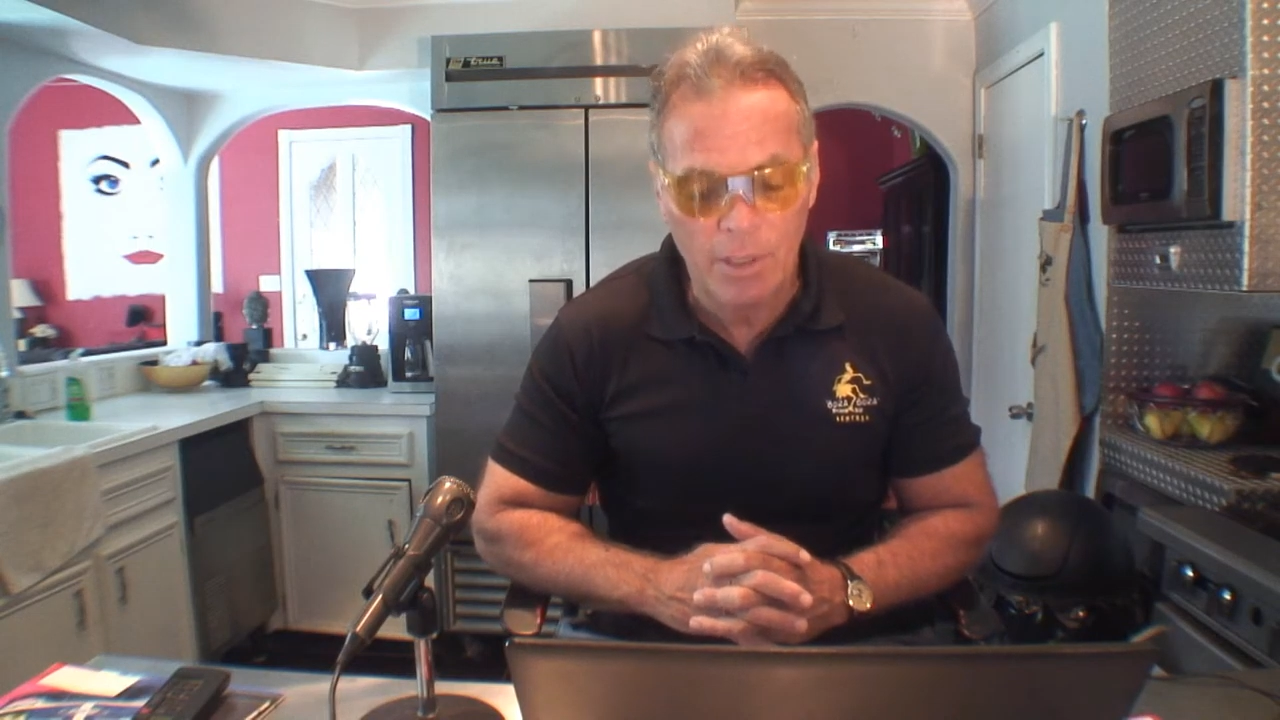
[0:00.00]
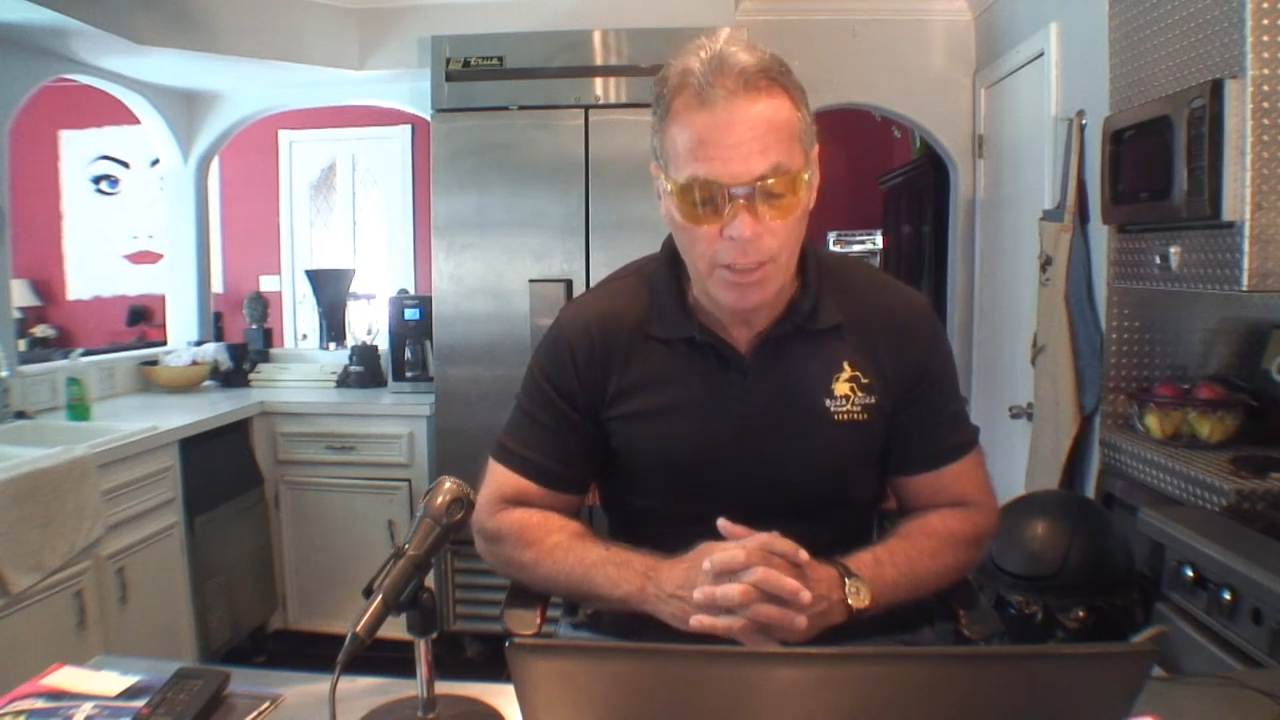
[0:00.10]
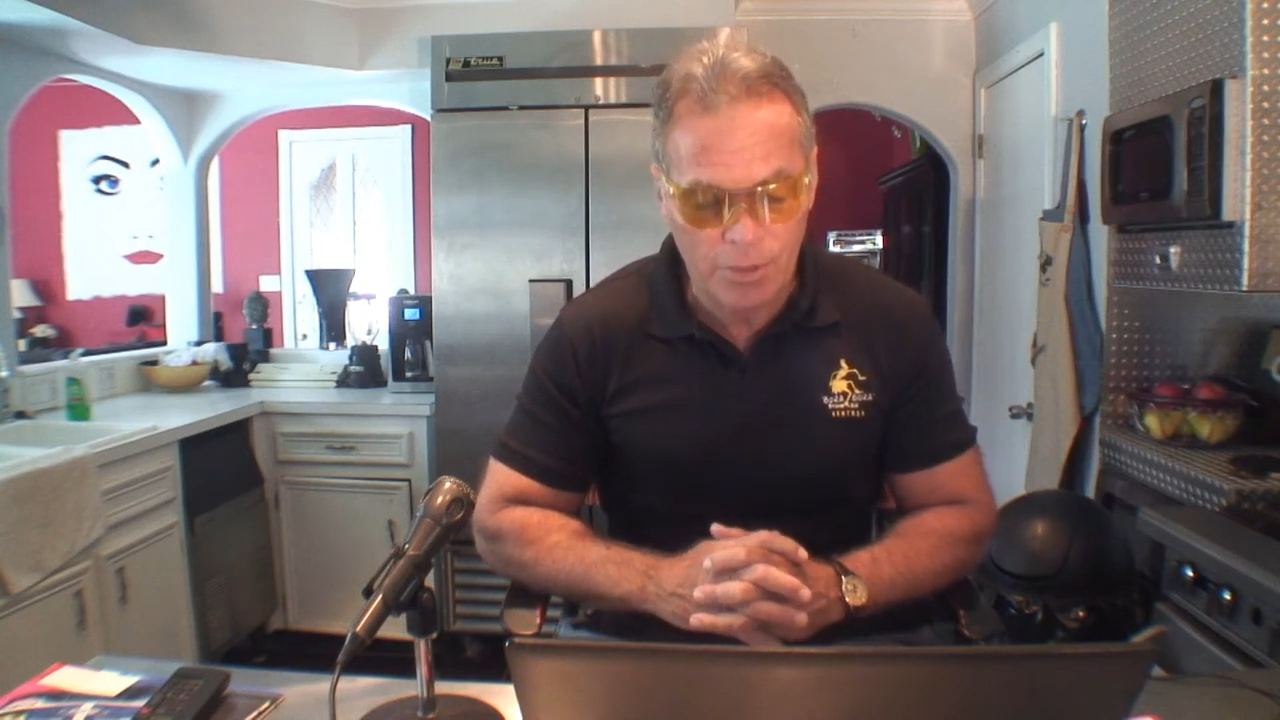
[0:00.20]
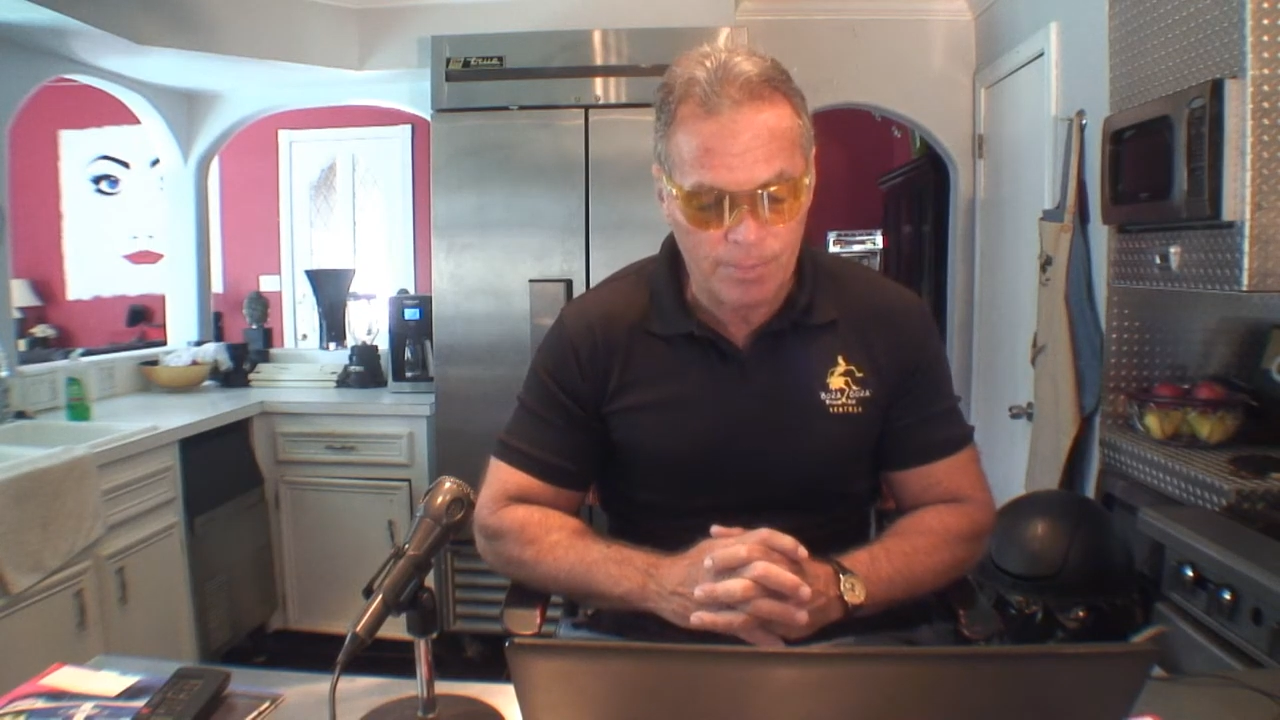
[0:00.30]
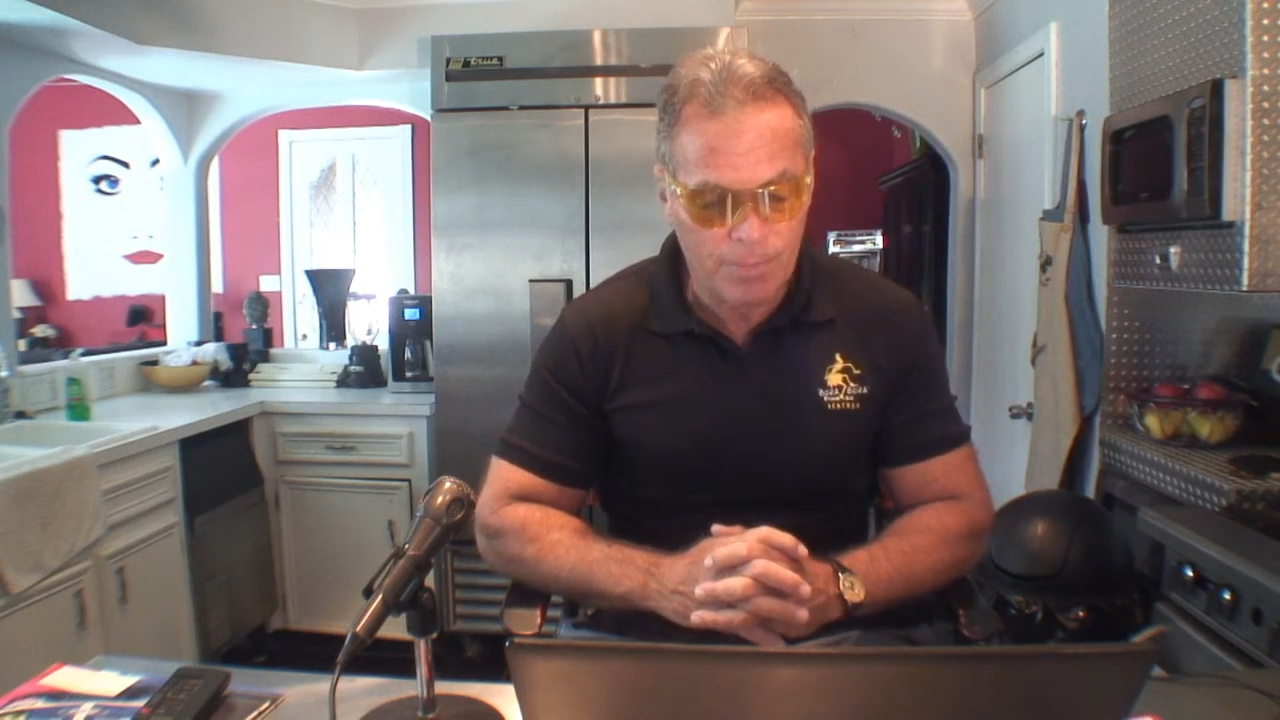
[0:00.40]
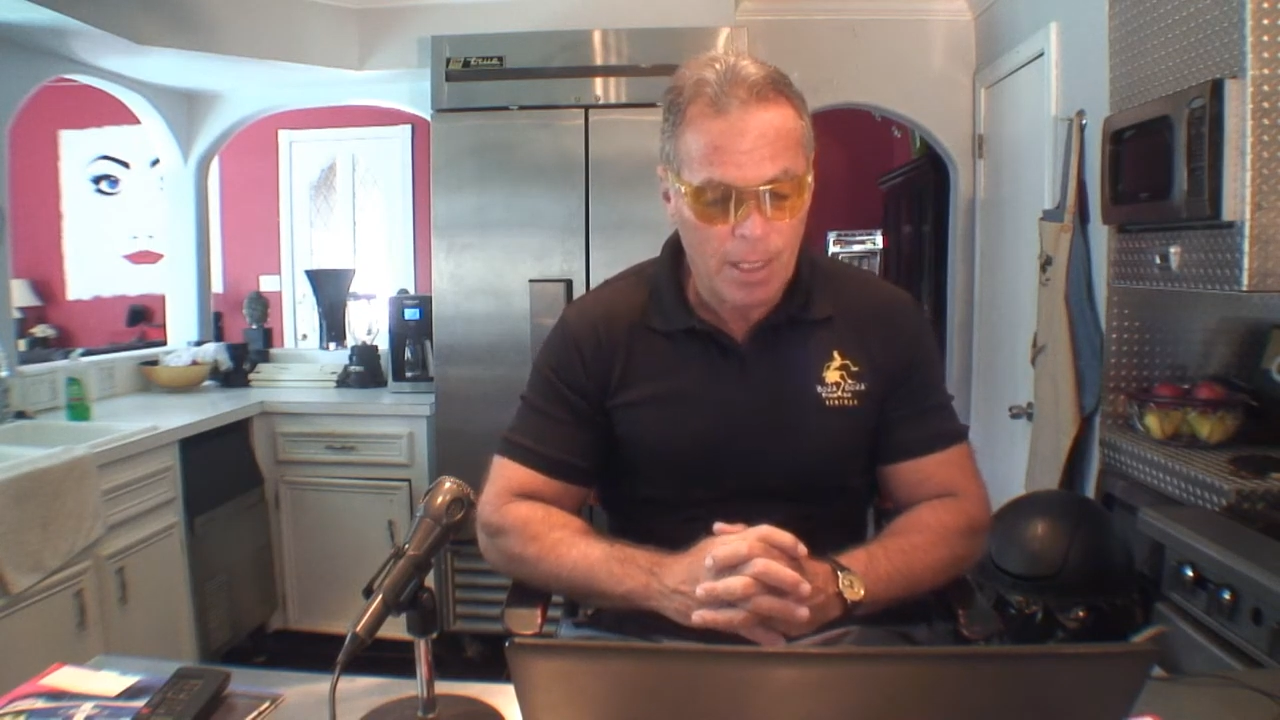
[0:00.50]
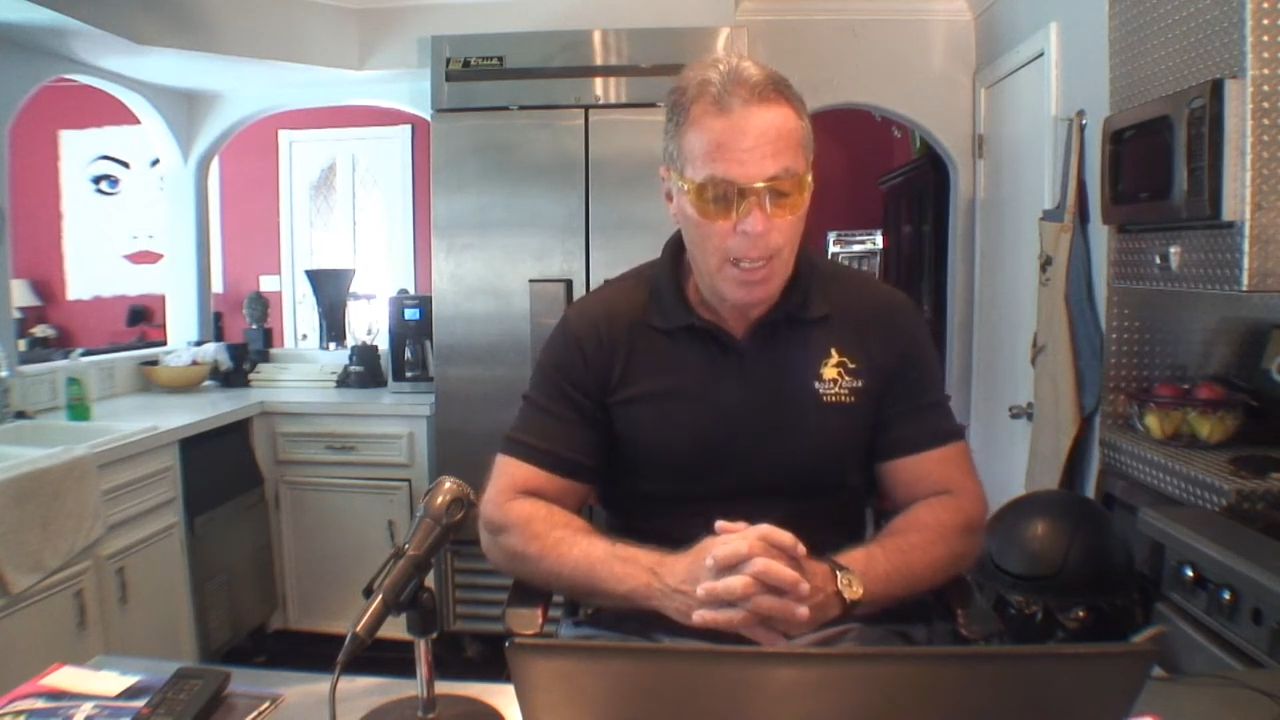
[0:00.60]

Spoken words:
engine.